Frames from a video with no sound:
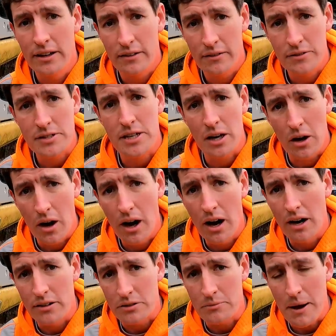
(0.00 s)
They're obviously a lot
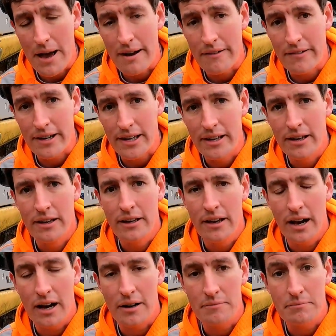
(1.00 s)
harder wearing,
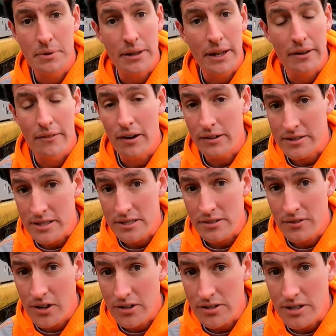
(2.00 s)
but there are
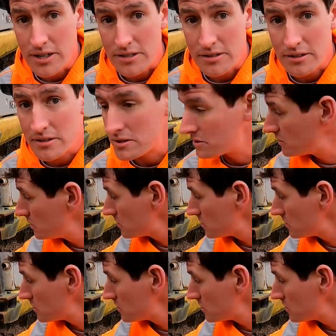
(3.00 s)
disadvantages because,